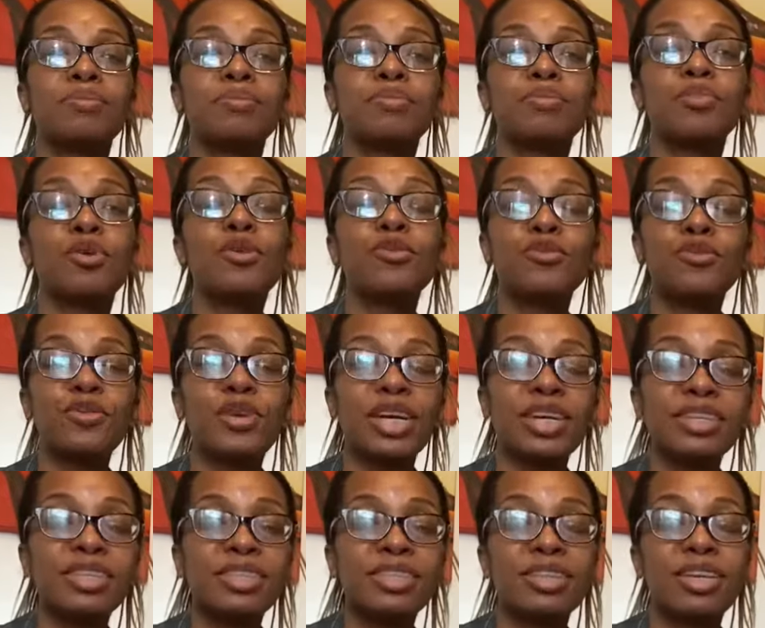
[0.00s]
both
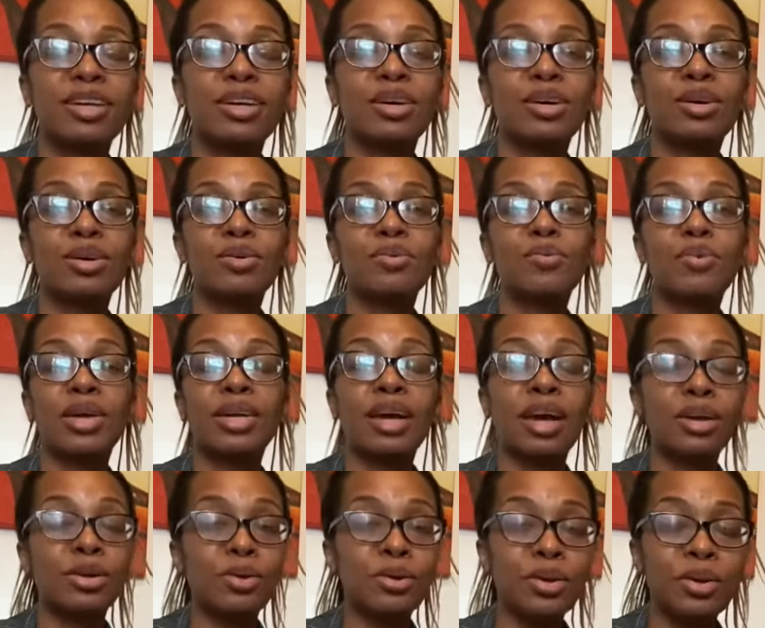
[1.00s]
ways, what I
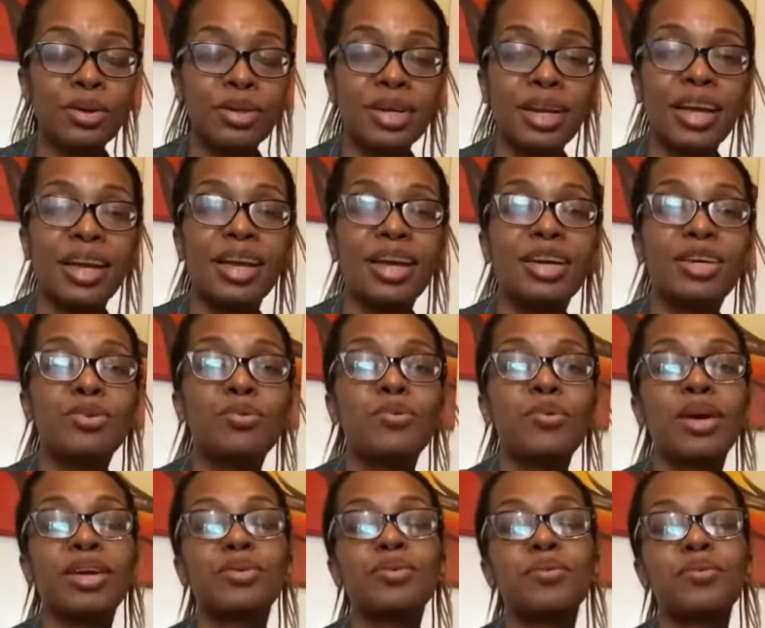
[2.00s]
learned and
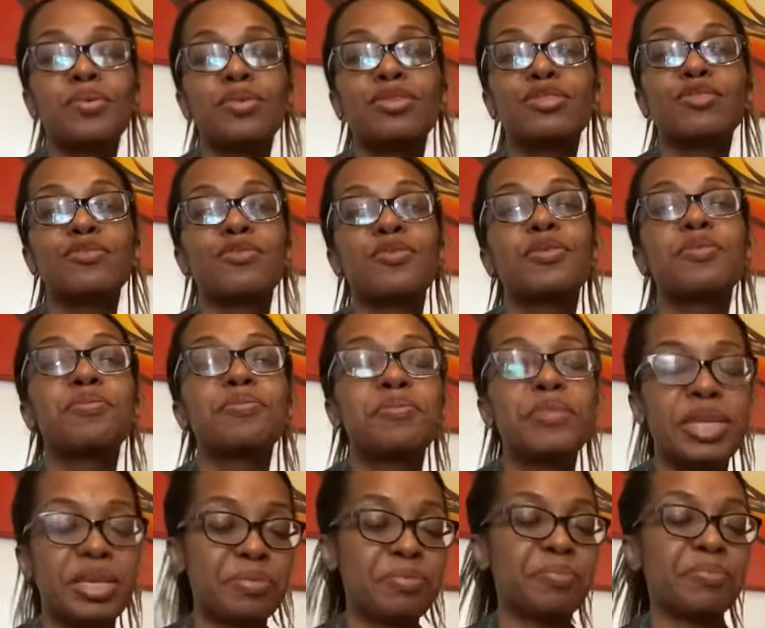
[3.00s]
what works for me.